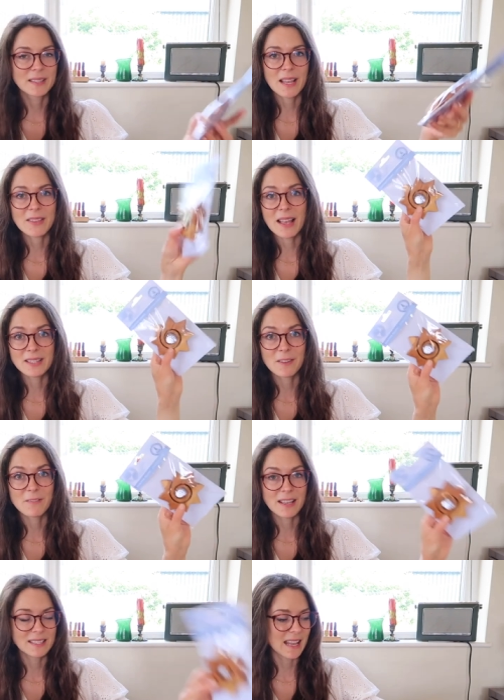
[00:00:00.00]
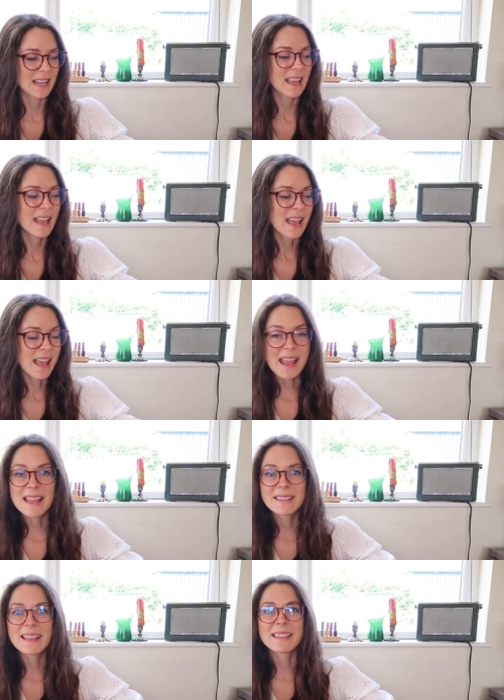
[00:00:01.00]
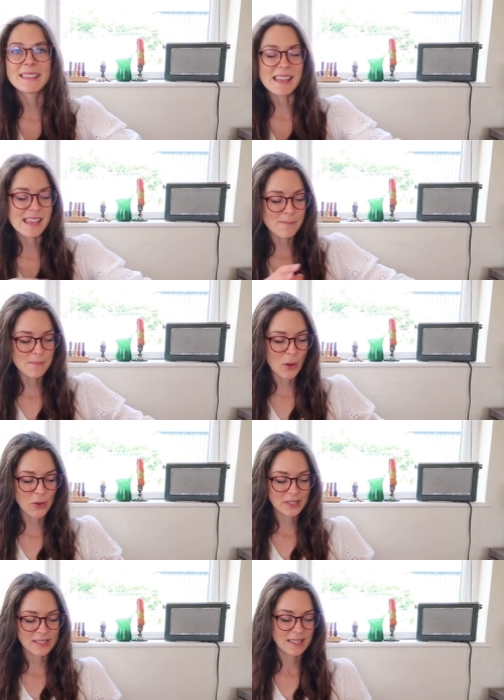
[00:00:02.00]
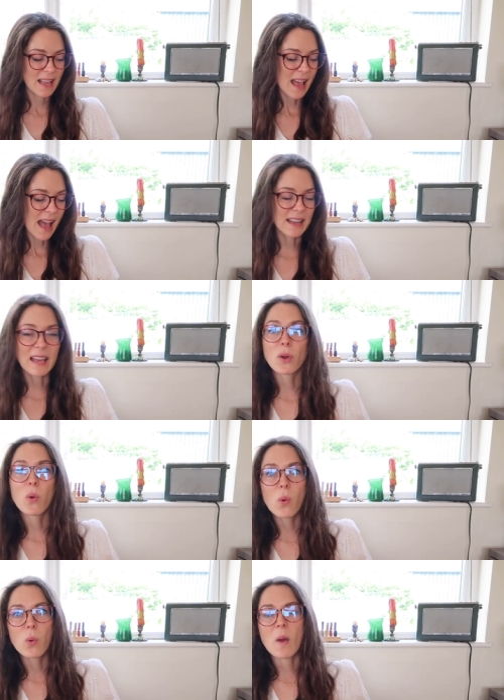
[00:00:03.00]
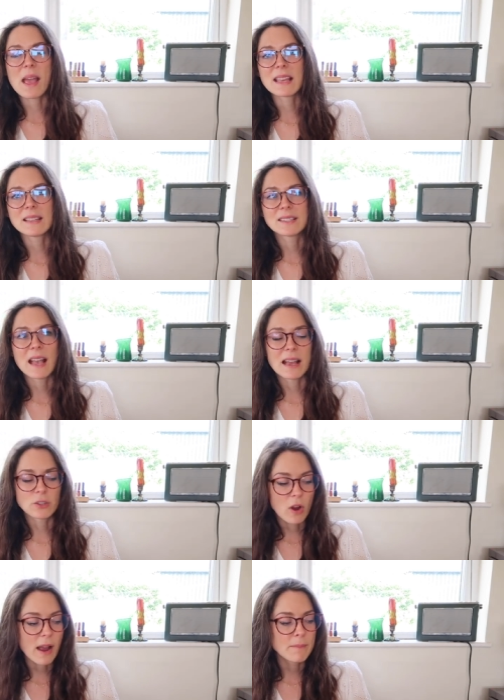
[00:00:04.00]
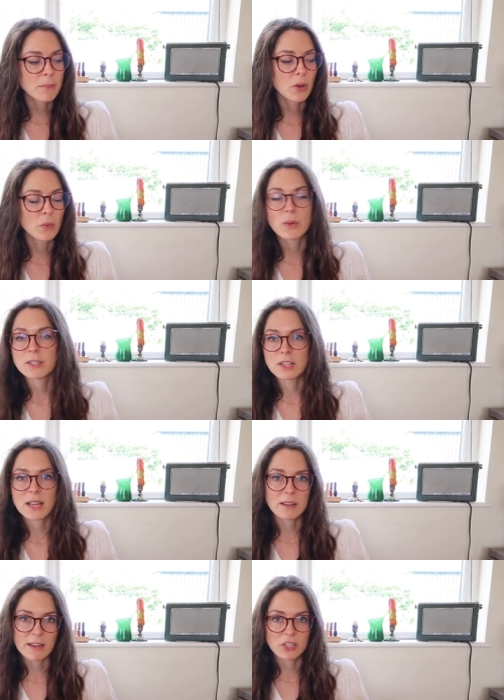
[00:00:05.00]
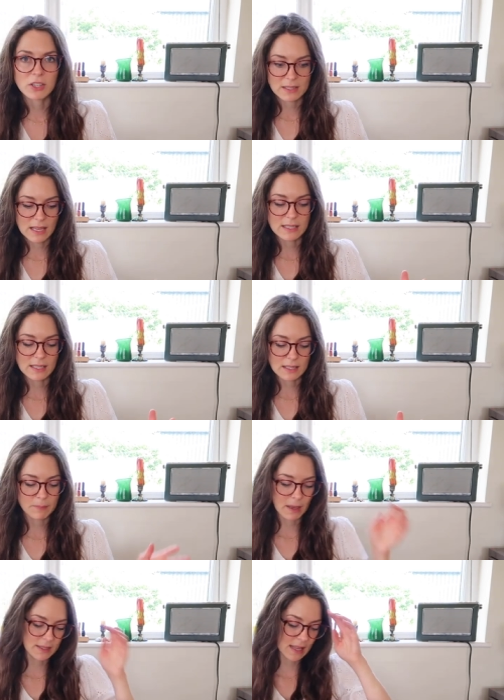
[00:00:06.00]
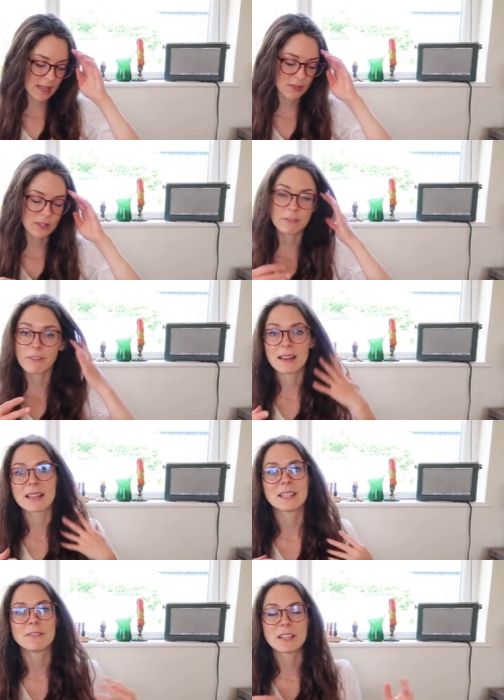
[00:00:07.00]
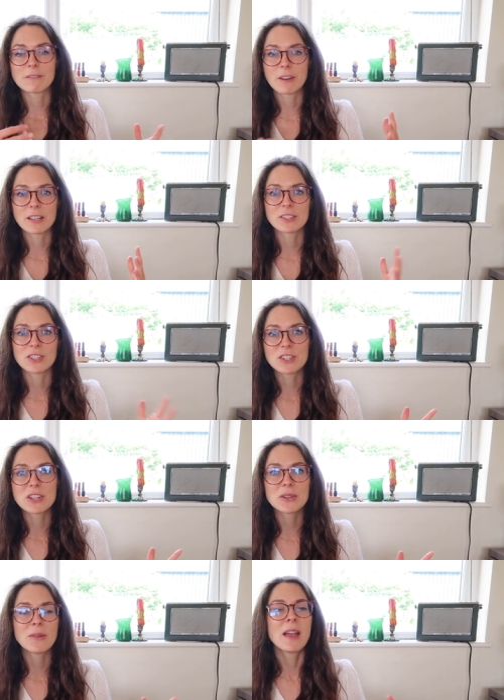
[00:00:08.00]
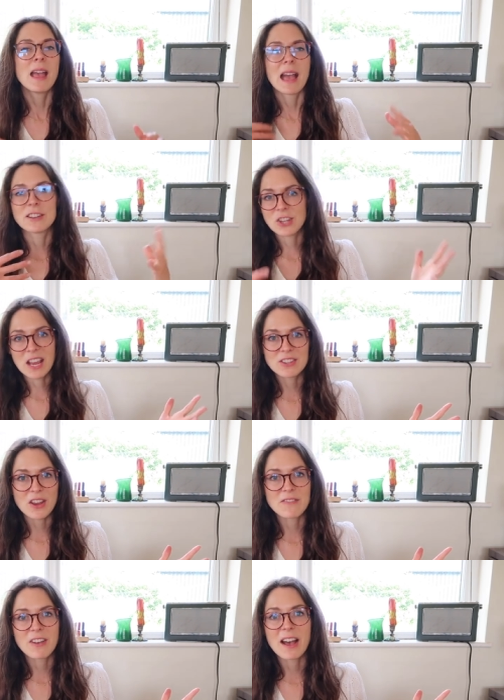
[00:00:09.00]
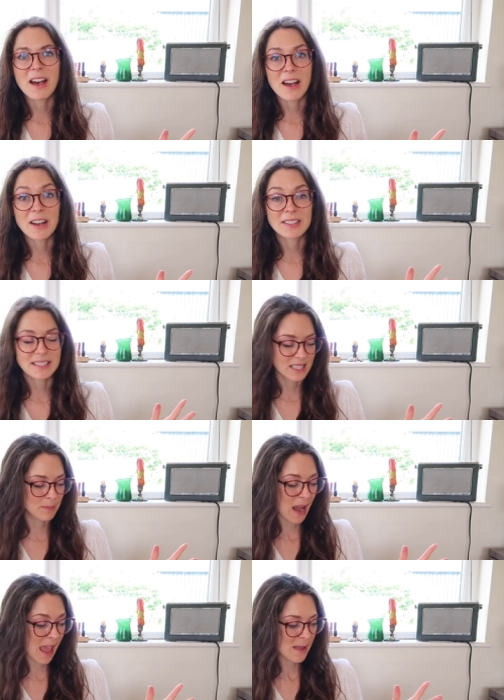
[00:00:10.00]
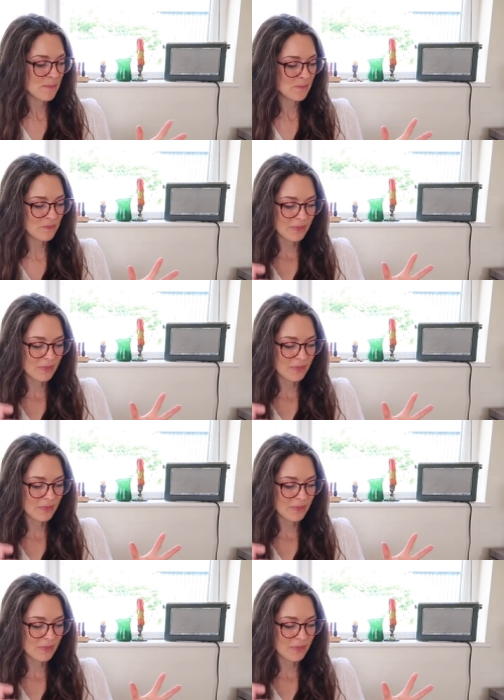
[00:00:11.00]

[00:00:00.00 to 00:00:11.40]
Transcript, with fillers: So that's the first thing in the box and I always uh, try and put window decorations into this basket so it's a fun activity for us to do and change over our display.